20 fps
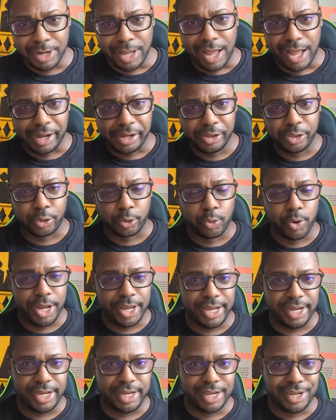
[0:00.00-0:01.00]
Either
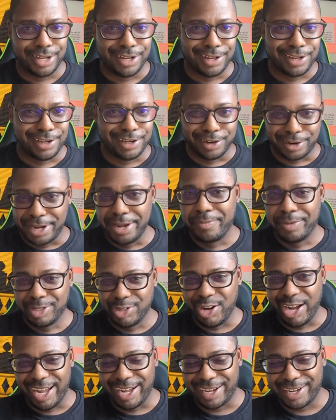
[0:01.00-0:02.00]
way, you're keeping
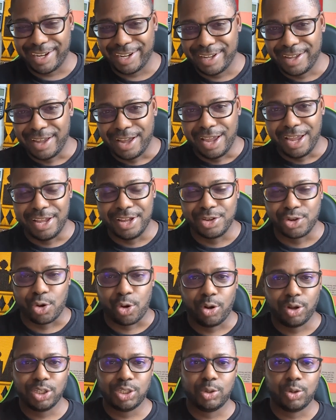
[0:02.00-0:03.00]
track. And you're
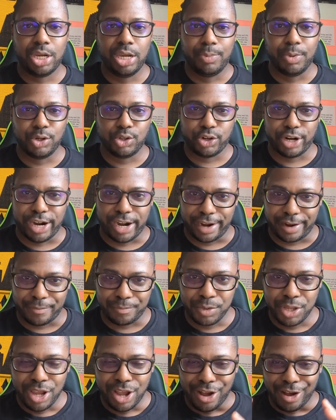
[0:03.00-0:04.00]
also keeping track
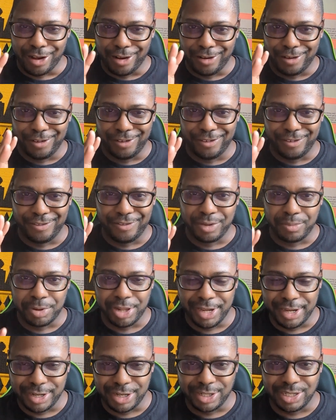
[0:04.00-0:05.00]
of the
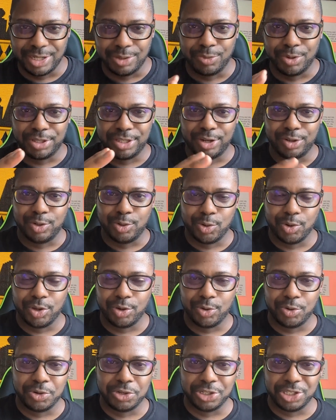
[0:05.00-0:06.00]
players and what they're
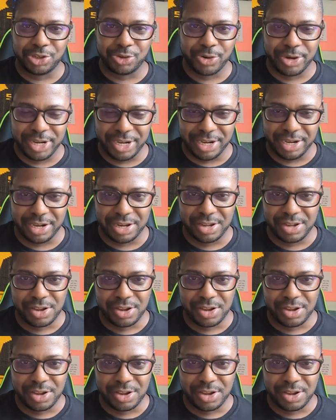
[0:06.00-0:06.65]
doing on the screen.